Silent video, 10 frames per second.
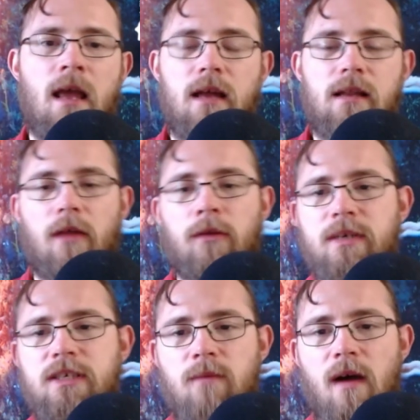Now, the
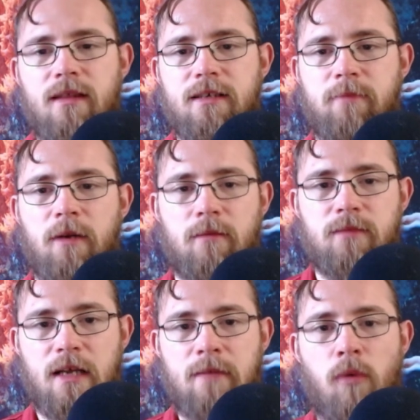reason why this
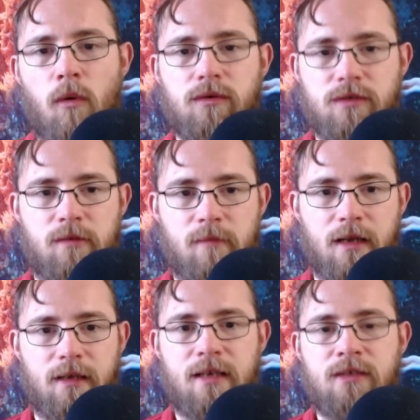becomes important to
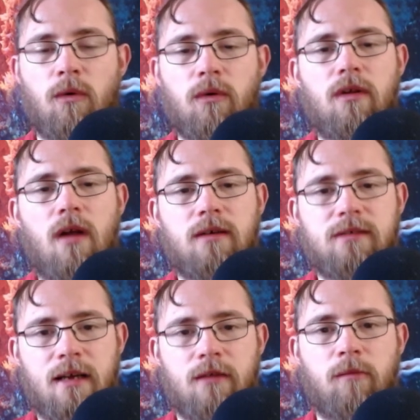me is Orthodox
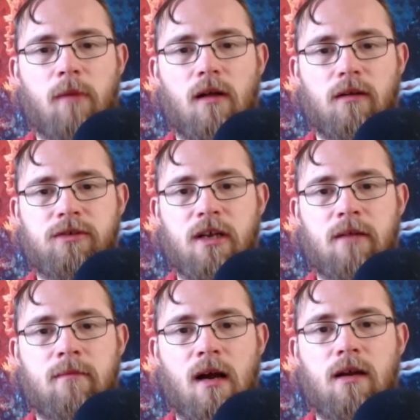anthropology,
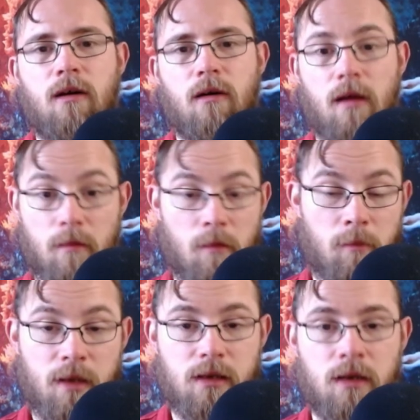in my
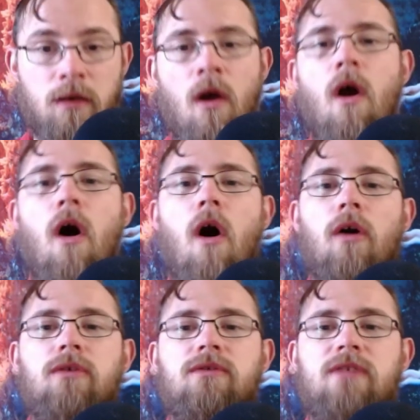opinion,
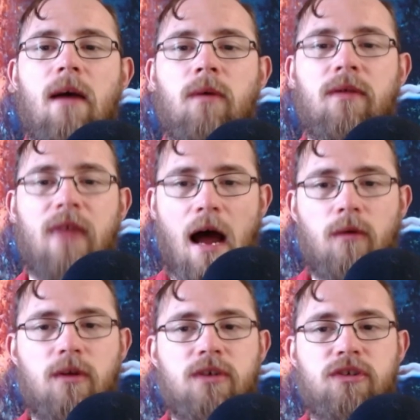argues that
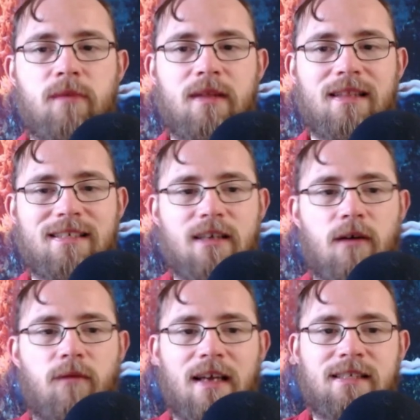without assuming the
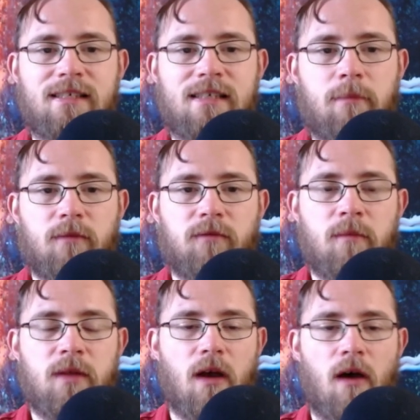self as separate
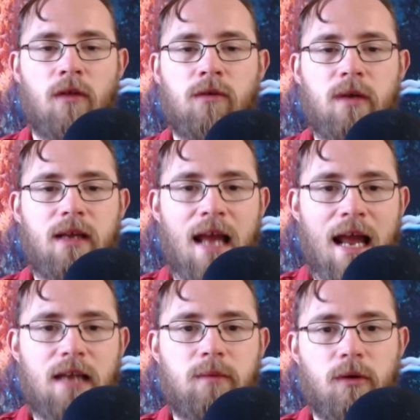from the other, we
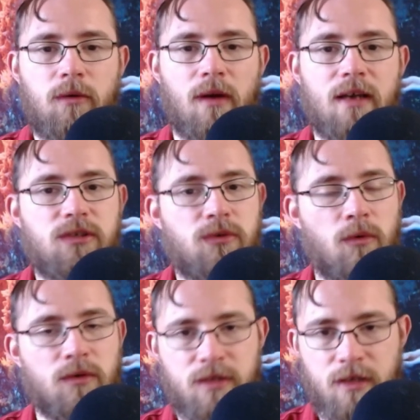can't progress
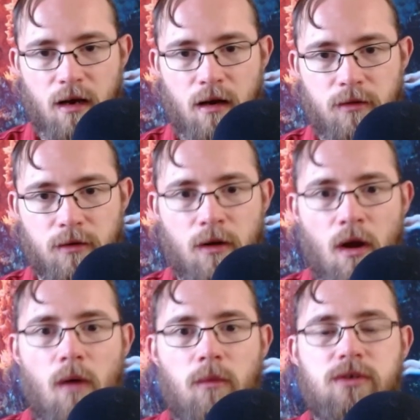towards the other,
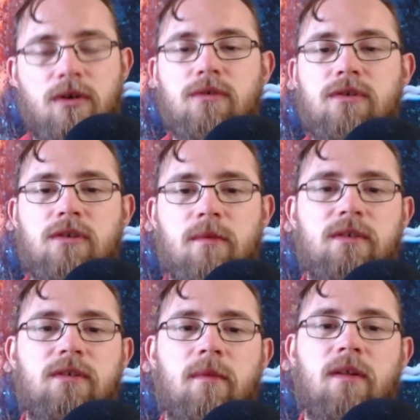which goes into
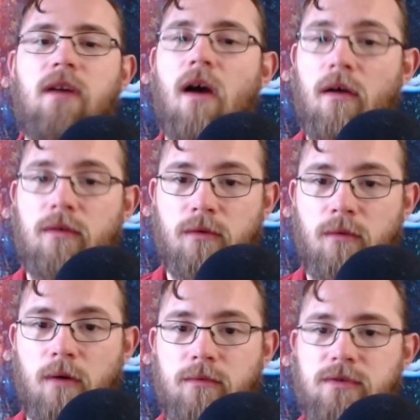some of the other
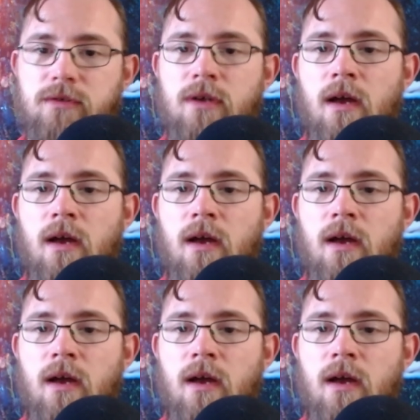quotes.